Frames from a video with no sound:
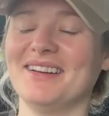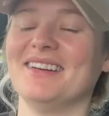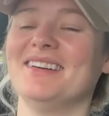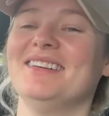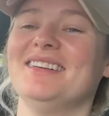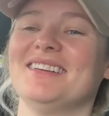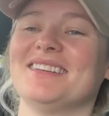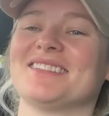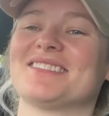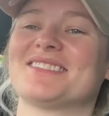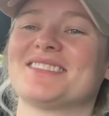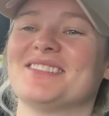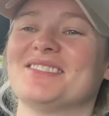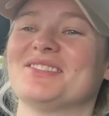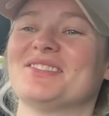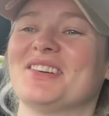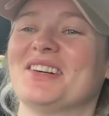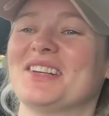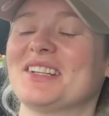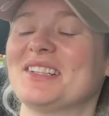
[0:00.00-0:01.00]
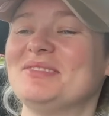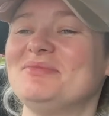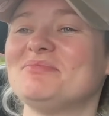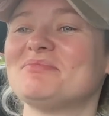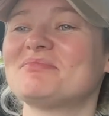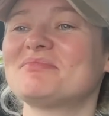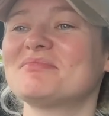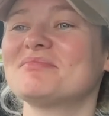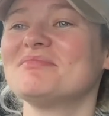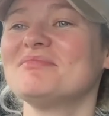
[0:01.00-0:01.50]
It's so funny.
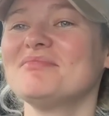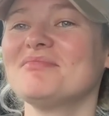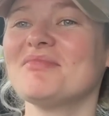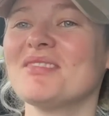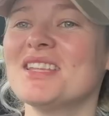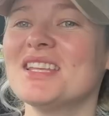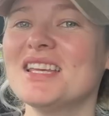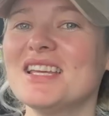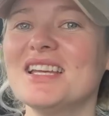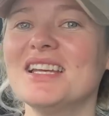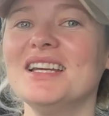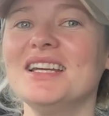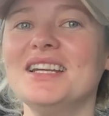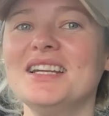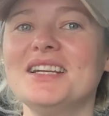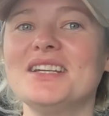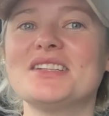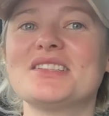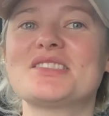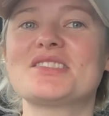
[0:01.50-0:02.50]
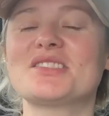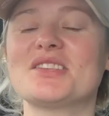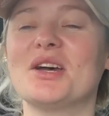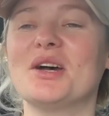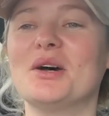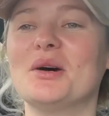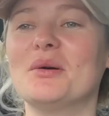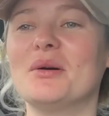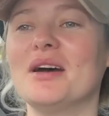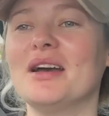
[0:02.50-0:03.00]

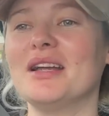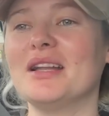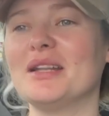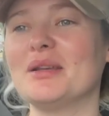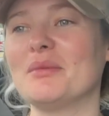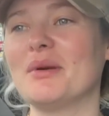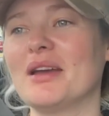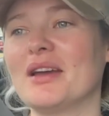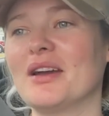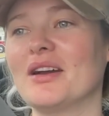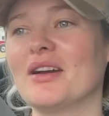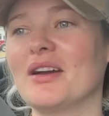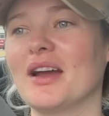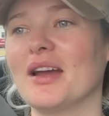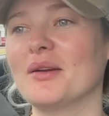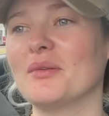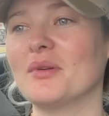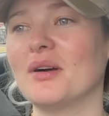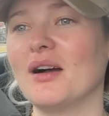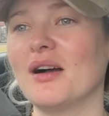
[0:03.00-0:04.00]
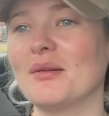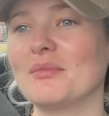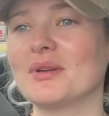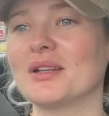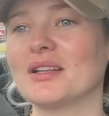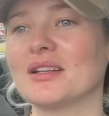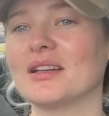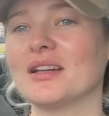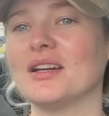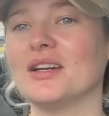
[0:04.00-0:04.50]
So anyway, all right, well, I'm
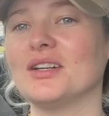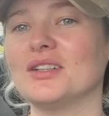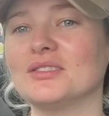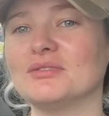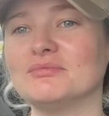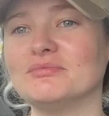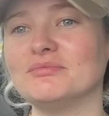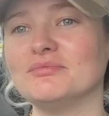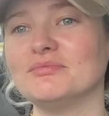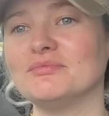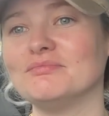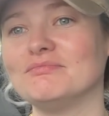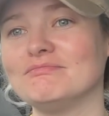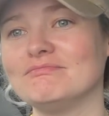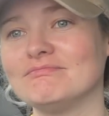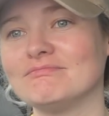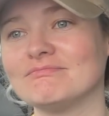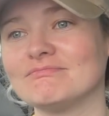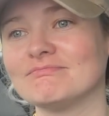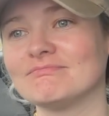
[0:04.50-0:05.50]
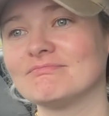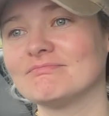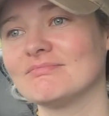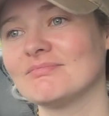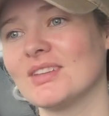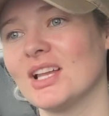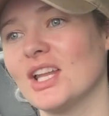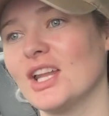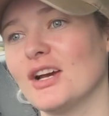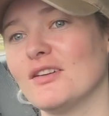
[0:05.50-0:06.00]
gonna go.
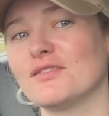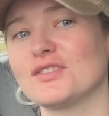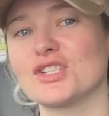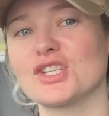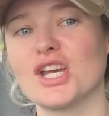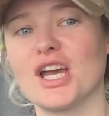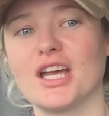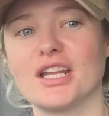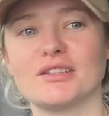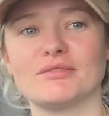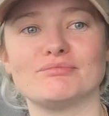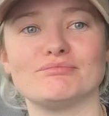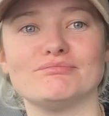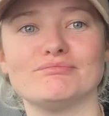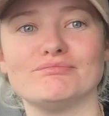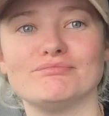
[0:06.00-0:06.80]
Enough chatting.